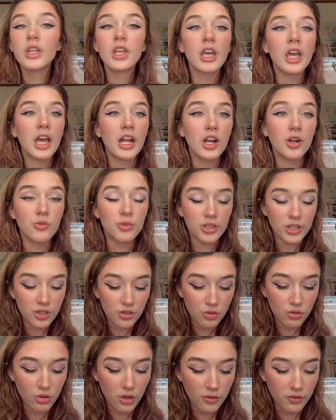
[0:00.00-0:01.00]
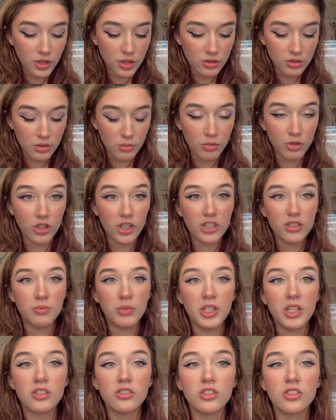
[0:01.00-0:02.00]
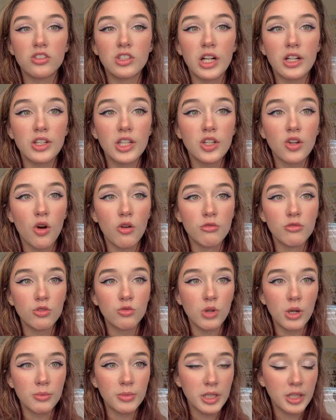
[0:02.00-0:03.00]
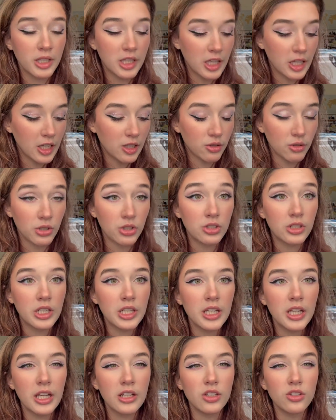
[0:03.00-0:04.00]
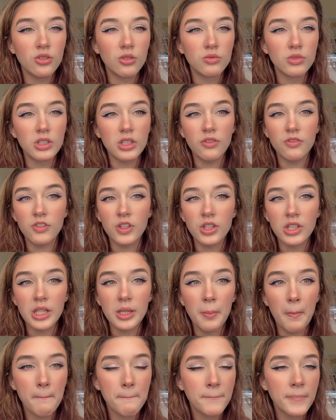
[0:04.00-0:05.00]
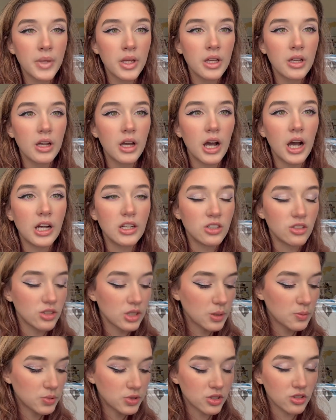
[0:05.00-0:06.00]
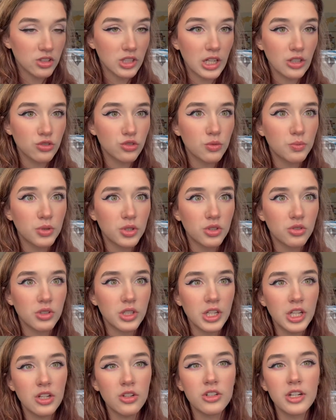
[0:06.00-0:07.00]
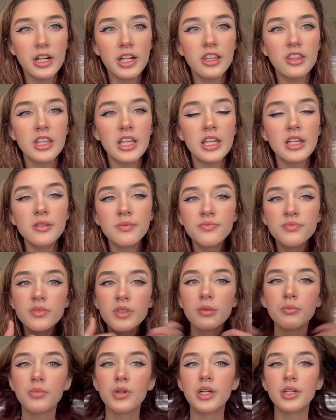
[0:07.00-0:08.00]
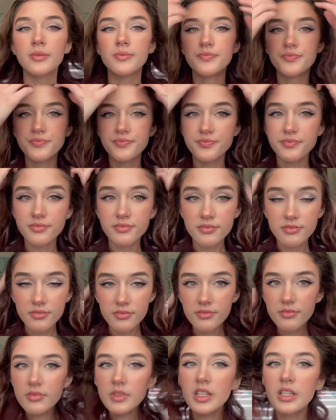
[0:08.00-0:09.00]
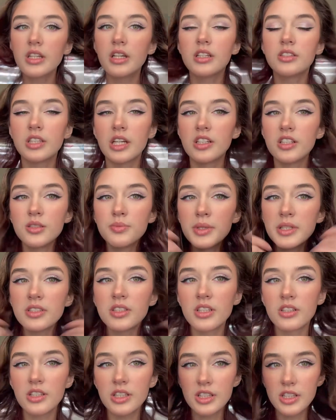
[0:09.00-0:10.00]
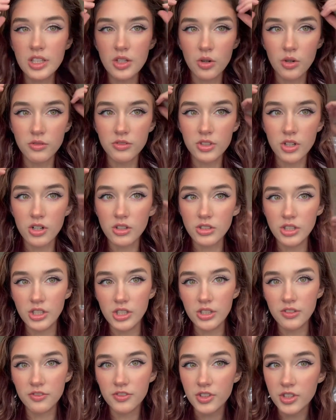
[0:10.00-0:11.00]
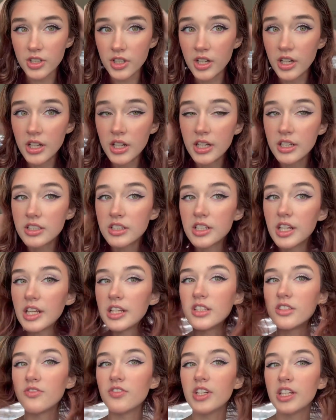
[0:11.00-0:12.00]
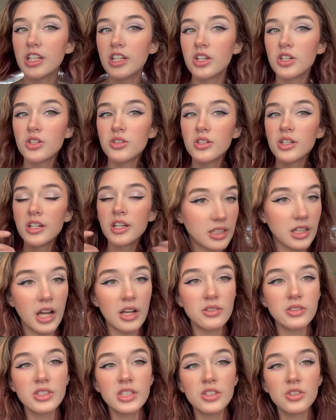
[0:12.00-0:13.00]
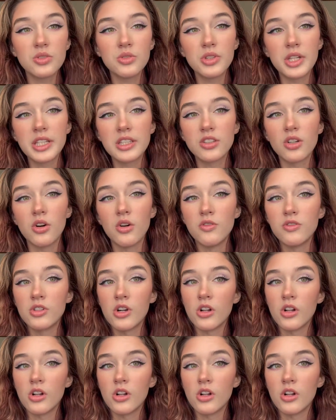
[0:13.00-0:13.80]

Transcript: And I really do love this lip gloss because it's not like overwhelmingly glittery and you don't really feel it on your lips. It's not super gritty or anything, but that is basically the overall look for today's video. I really do like the overall